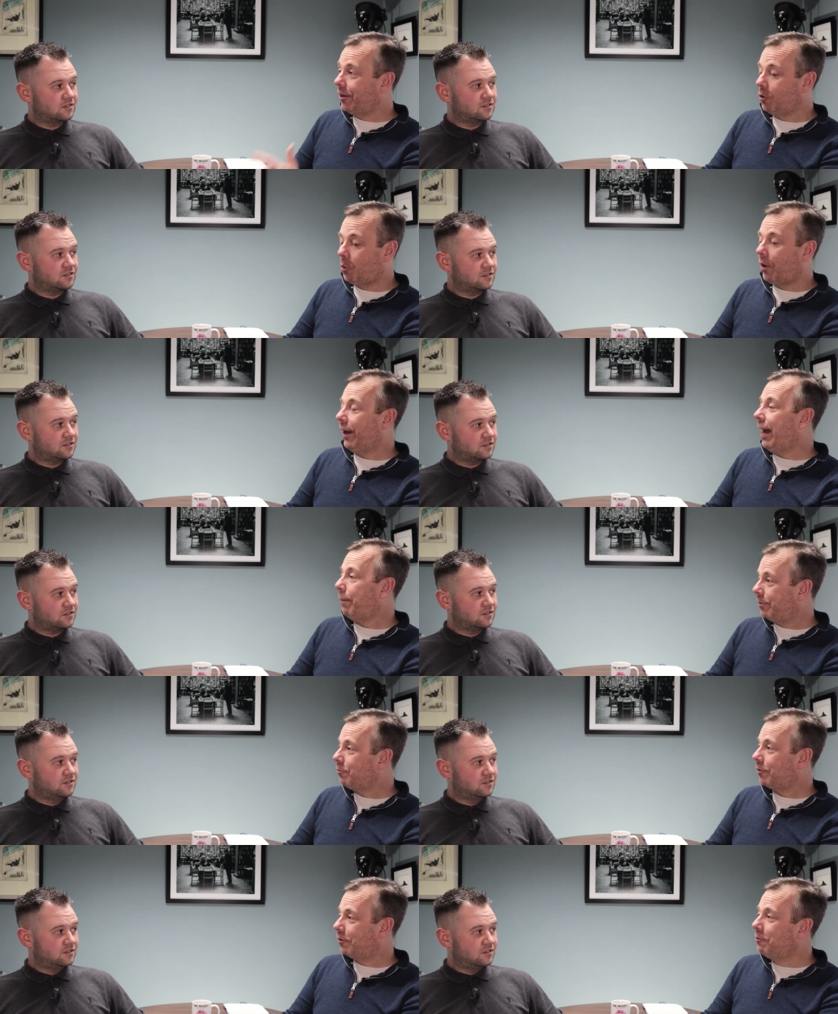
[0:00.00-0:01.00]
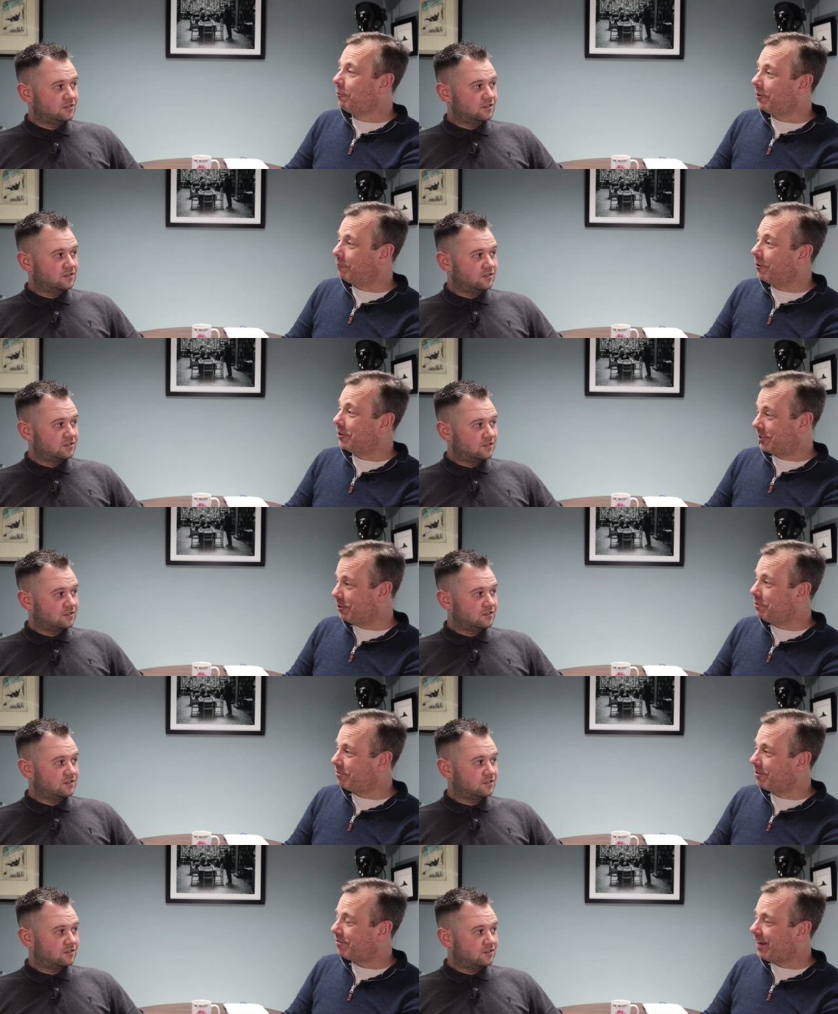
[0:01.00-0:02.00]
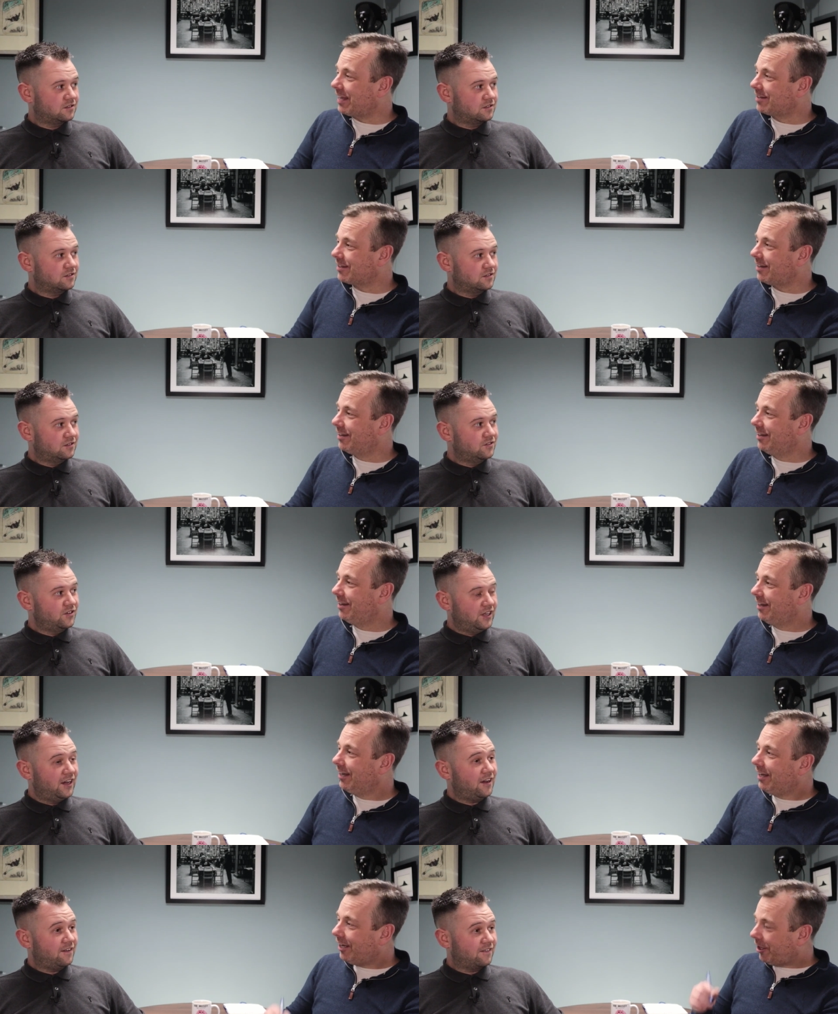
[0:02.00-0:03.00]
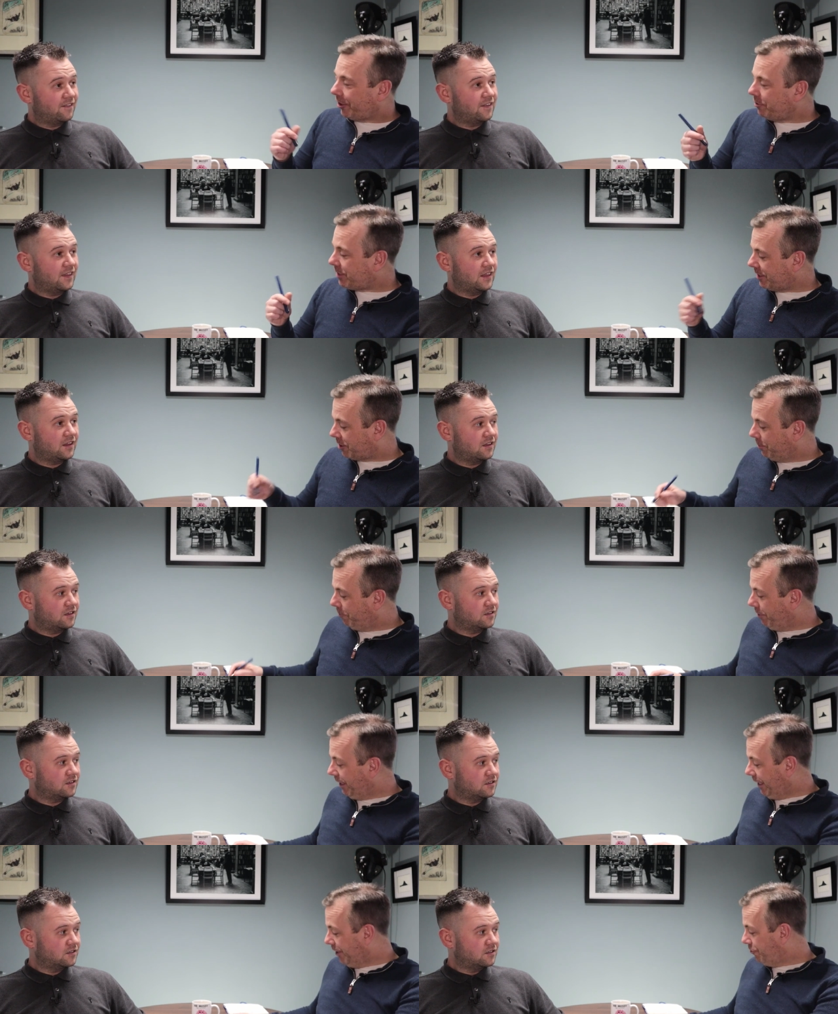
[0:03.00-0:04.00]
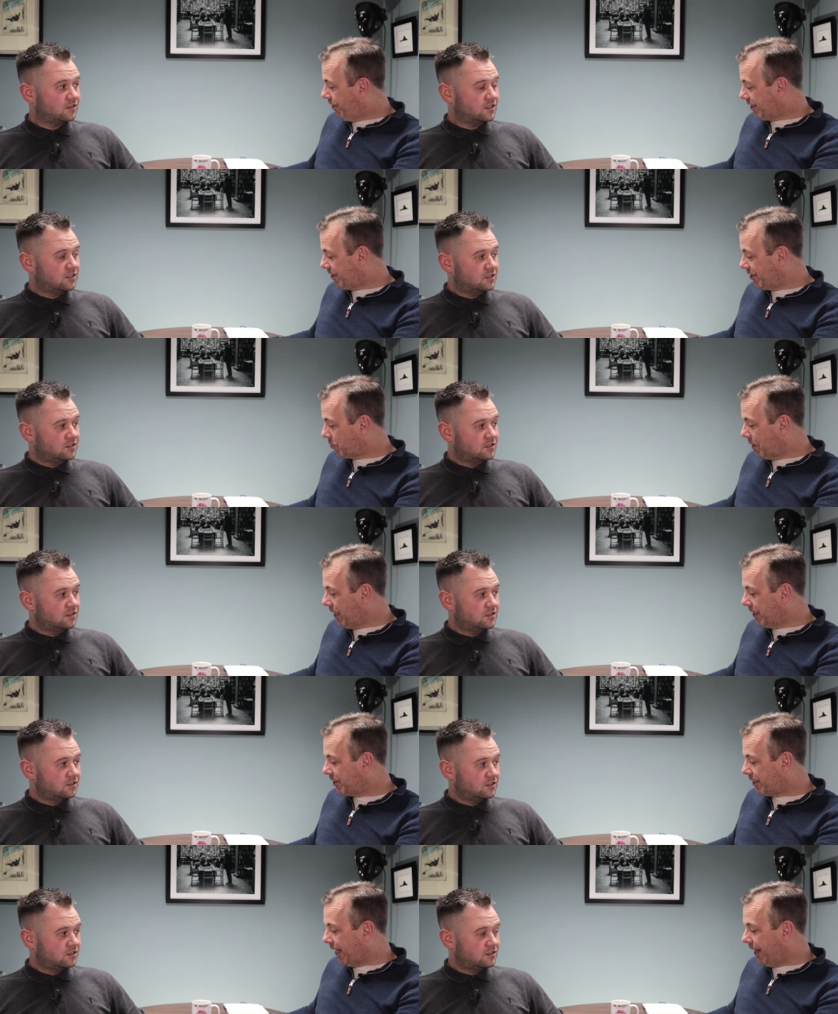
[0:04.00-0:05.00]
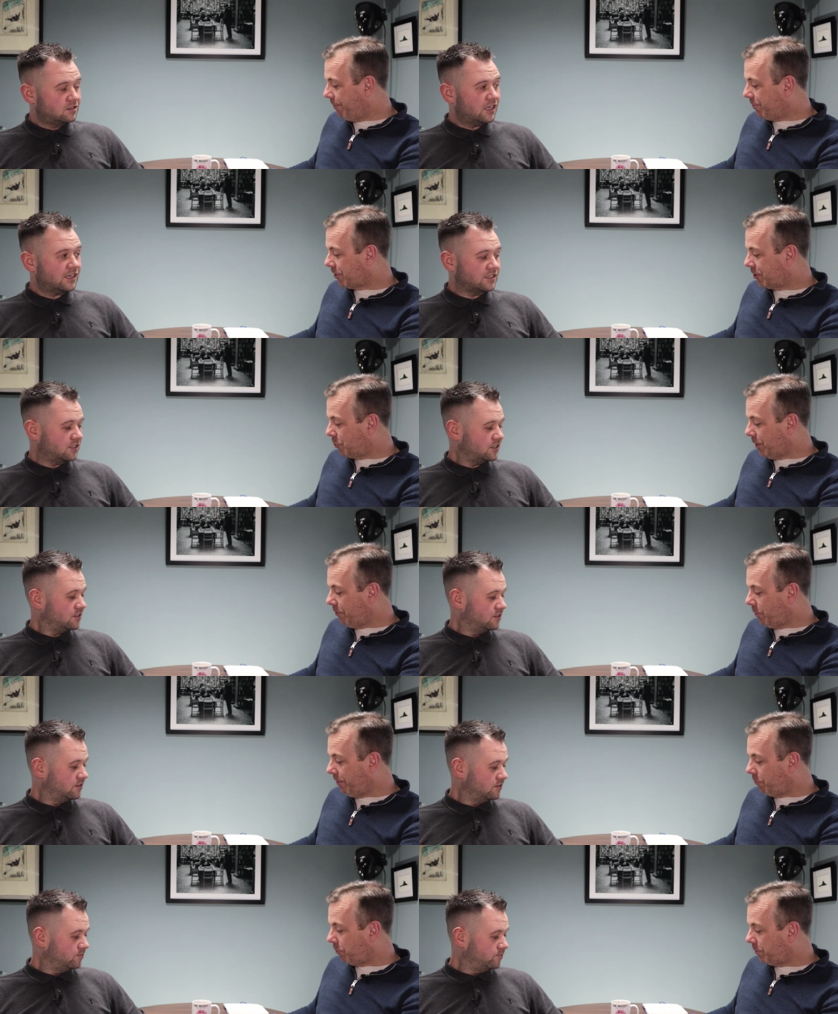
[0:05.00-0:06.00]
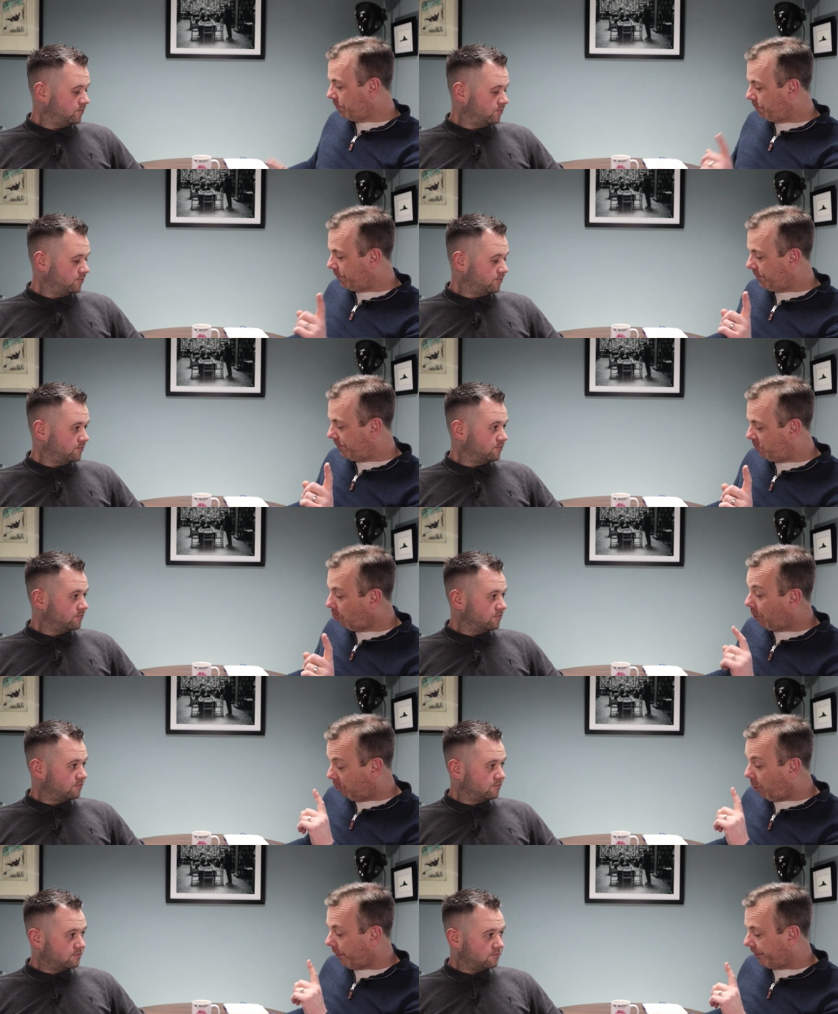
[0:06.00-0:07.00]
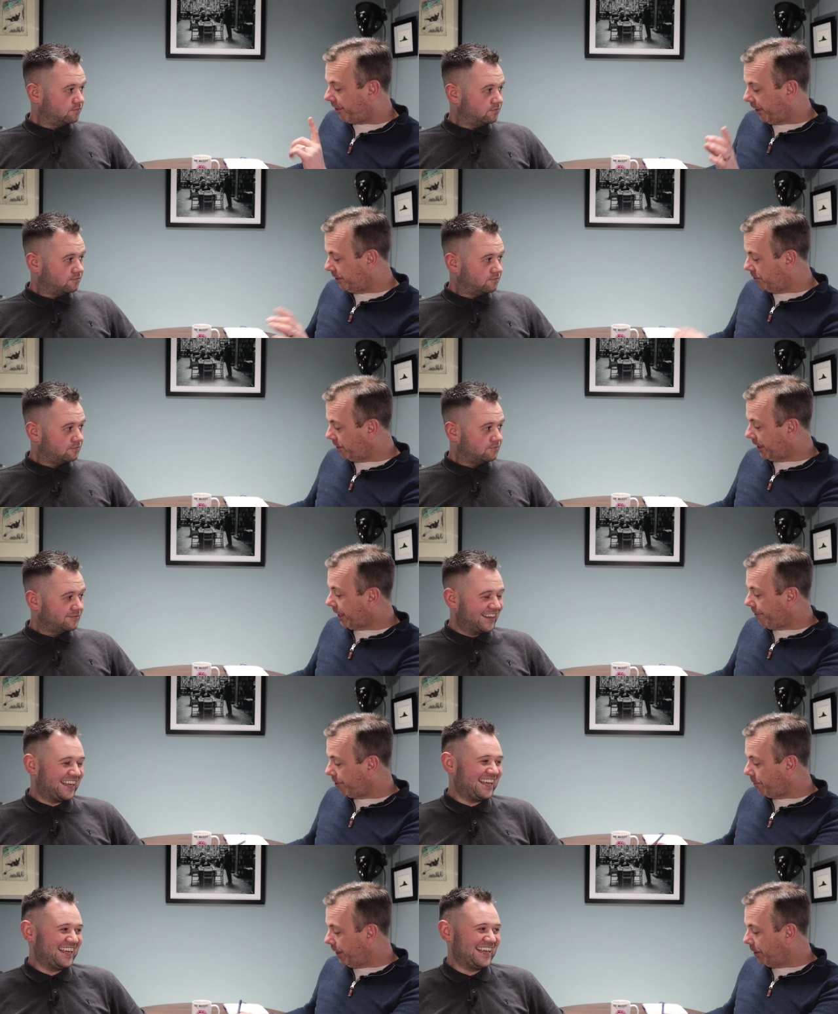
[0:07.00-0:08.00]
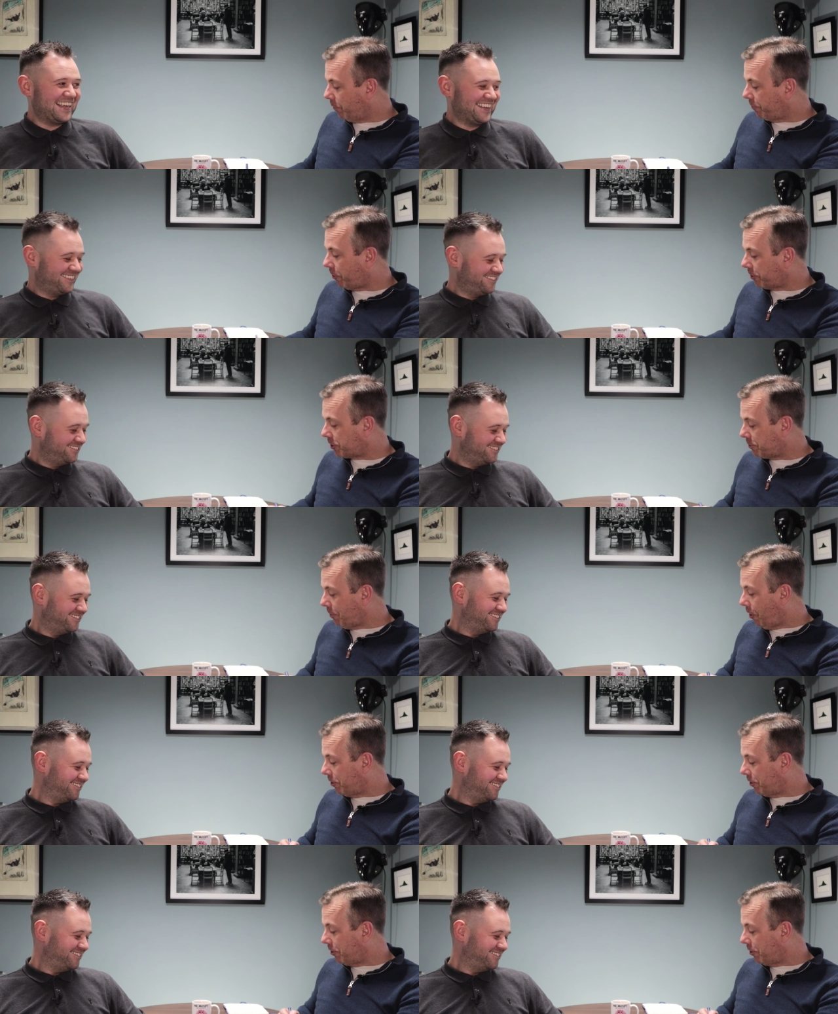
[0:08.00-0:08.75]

Speaker 1: what what, what, what to do if it fails you. Yeah. You said something really interesting as well is because um, we we one thing don't get carried away. We've got a smart